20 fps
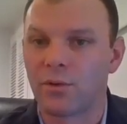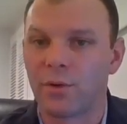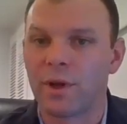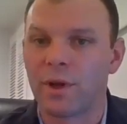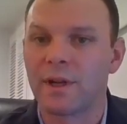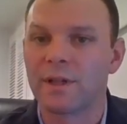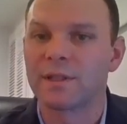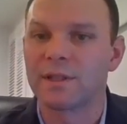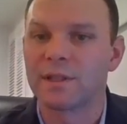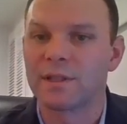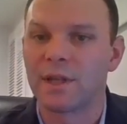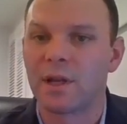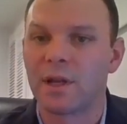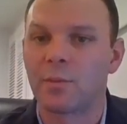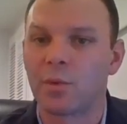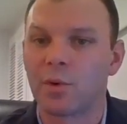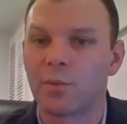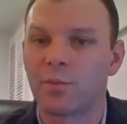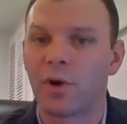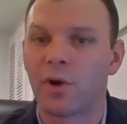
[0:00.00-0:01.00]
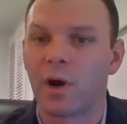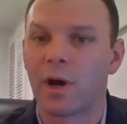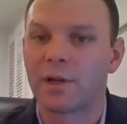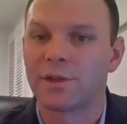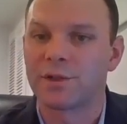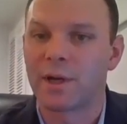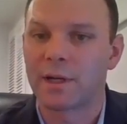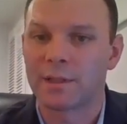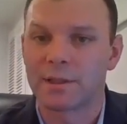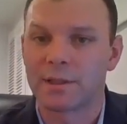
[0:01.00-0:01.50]
green and sustainable
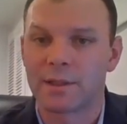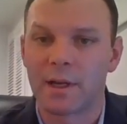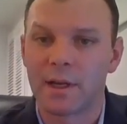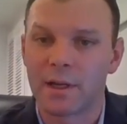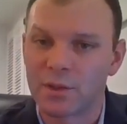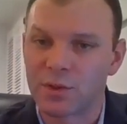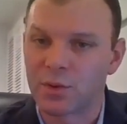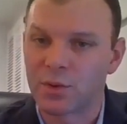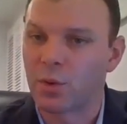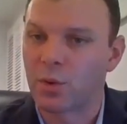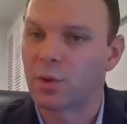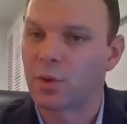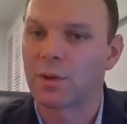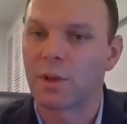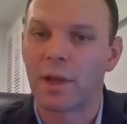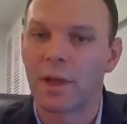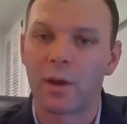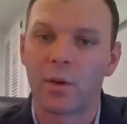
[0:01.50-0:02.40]
projects like solar,